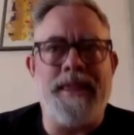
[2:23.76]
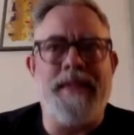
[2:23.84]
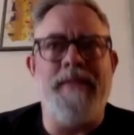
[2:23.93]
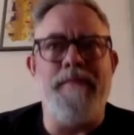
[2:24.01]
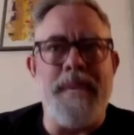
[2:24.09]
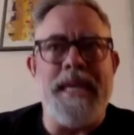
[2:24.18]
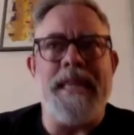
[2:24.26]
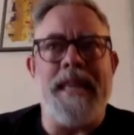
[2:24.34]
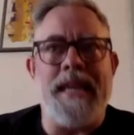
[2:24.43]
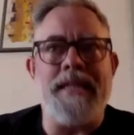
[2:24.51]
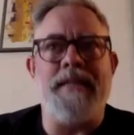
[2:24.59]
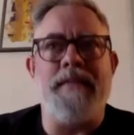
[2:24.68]
To me,
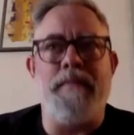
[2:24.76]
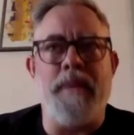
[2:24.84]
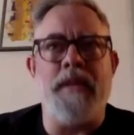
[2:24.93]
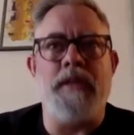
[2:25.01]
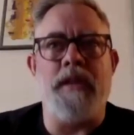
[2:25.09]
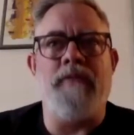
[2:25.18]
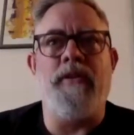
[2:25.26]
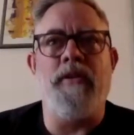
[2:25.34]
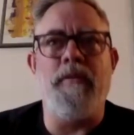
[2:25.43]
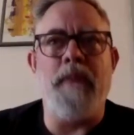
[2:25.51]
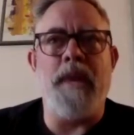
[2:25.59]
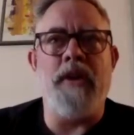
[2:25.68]
that's the biggest. If
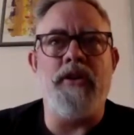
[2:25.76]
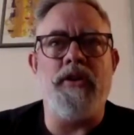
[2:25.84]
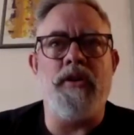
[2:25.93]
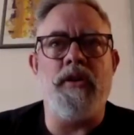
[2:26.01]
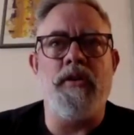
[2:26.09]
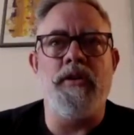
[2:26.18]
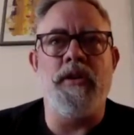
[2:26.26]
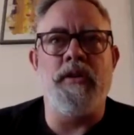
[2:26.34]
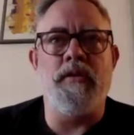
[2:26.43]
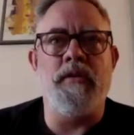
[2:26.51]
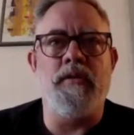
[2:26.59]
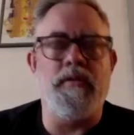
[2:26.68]
you're a manager, you should
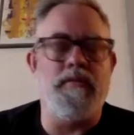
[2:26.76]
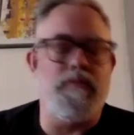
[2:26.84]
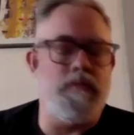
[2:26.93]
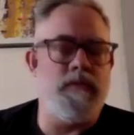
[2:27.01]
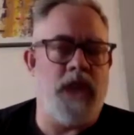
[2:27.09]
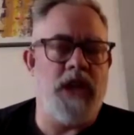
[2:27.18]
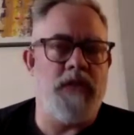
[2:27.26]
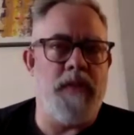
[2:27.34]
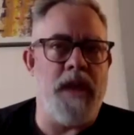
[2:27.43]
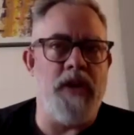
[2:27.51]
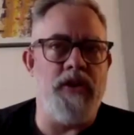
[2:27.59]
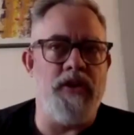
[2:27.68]
change
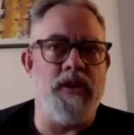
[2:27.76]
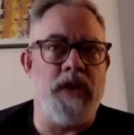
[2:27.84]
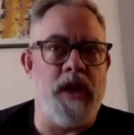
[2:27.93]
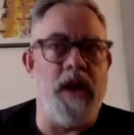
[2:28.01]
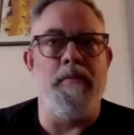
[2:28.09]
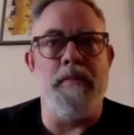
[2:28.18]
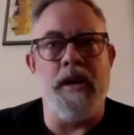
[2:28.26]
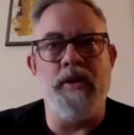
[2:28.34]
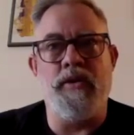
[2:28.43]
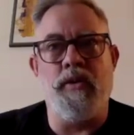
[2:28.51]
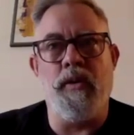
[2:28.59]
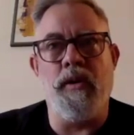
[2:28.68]
manager to kind of
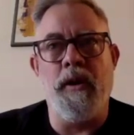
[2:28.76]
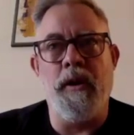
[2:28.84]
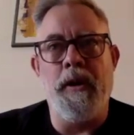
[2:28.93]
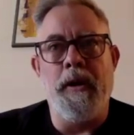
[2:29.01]
mentor.